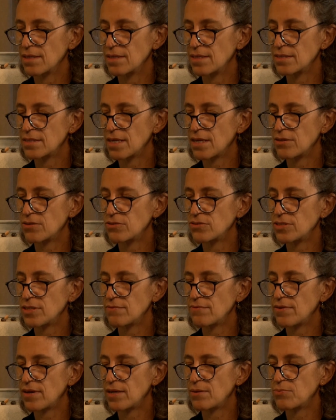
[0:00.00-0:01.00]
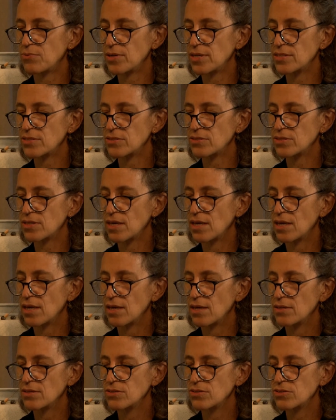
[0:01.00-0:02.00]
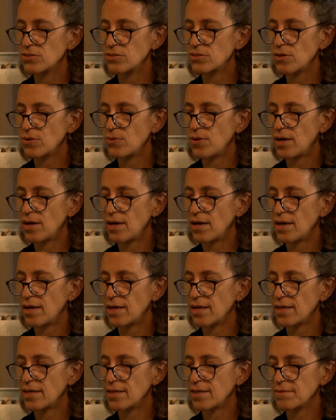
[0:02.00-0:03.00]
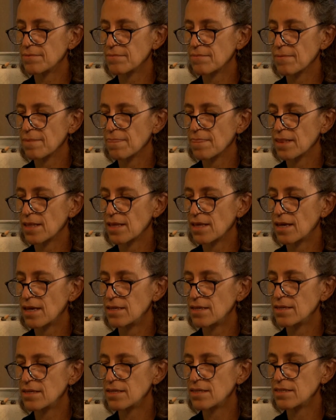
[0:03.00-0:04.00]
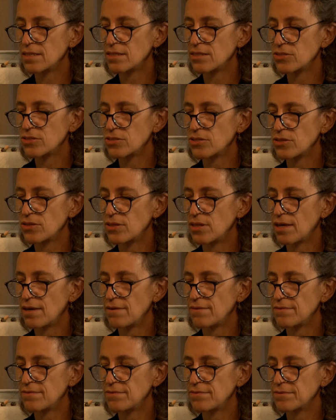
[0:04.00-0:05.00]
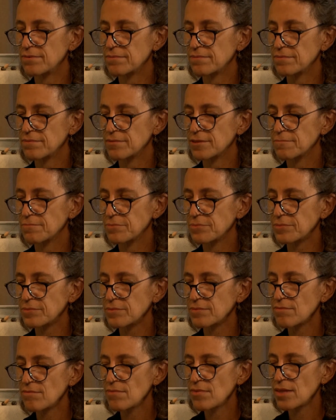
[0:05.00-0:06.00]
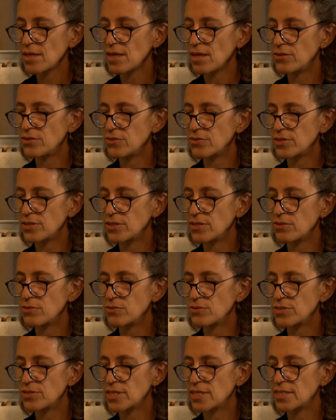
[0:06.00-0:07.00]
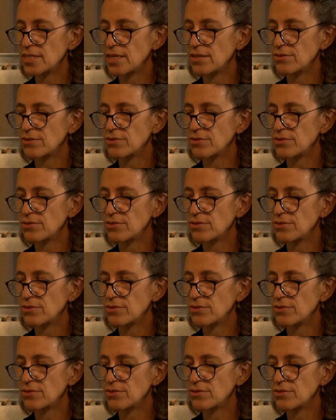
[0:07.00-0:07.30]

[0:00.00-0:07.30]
And this energy vibrates so high, unconditional love. And you can use this